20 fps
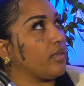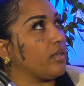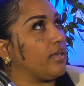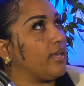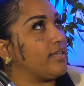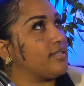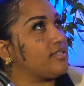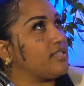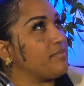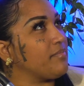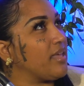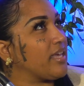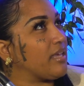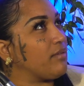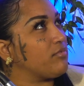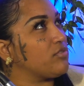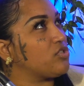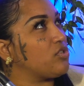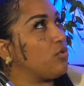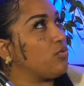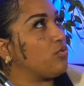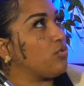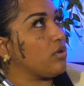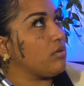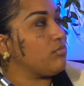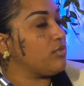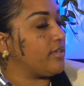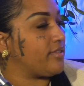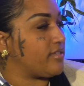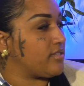it seemed like it was so
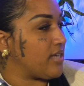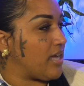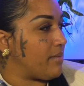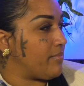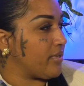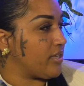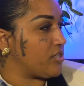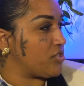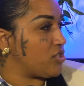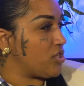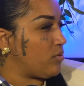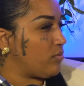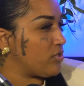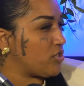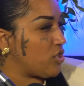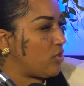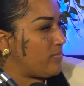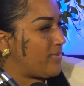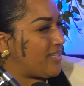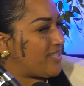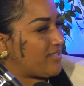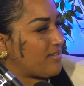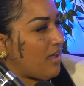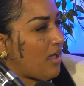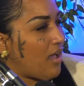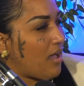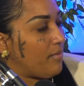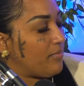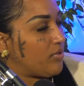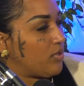normal at the time because no one told me
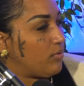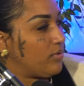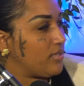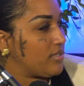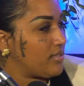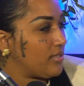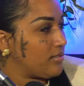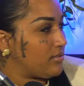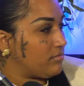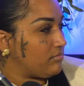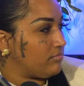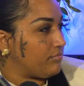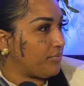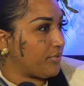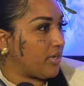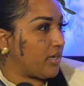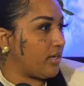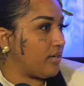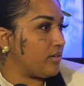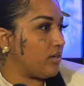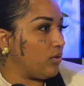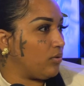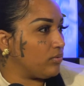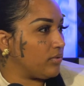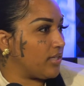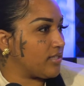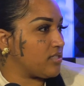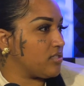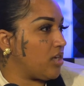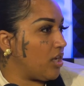stop. No one said, Brittnay,
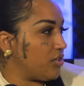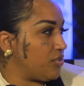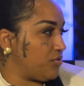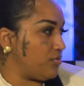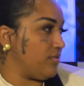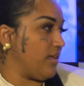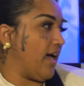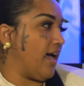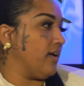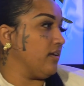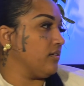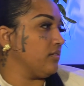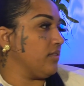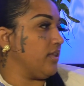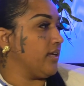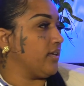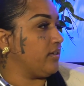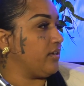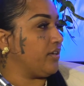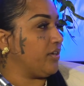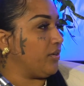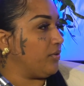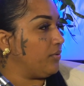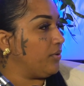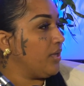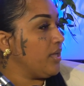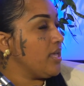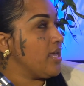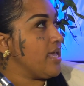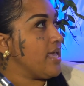let's not do that. Or
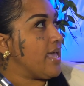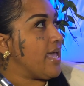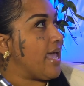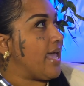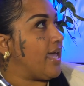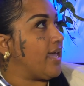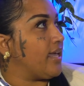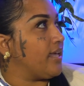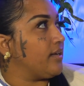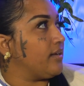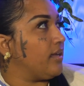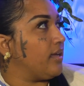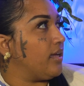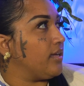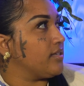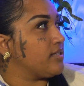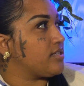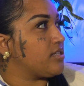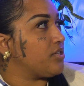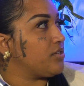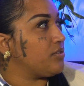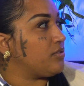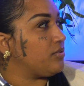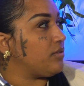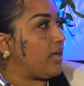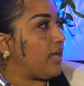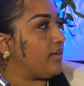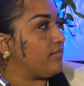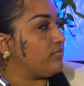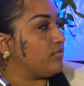and until
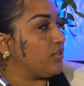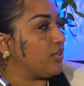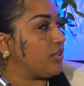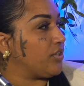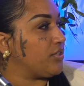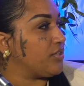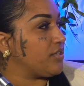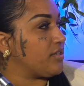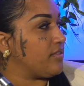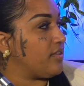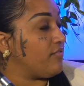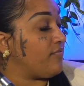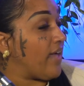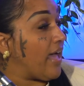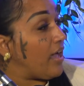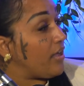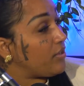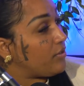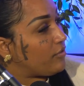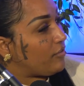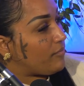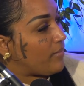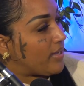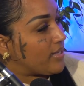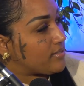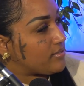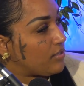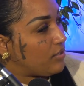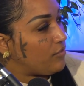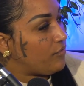I've learned the value of
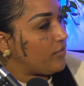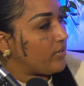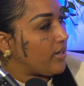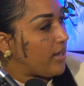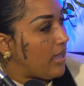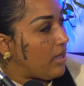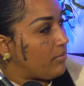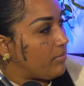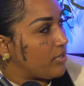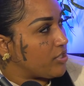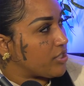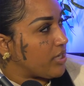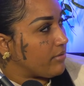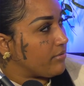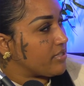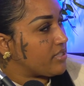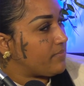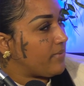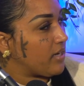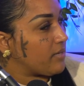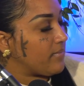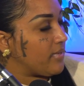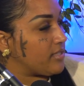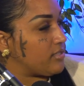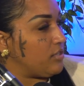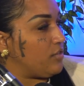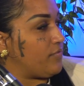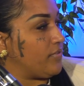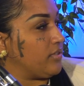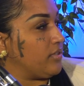myself and how much I respect
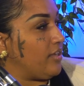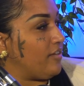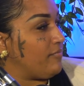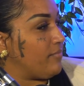myself and love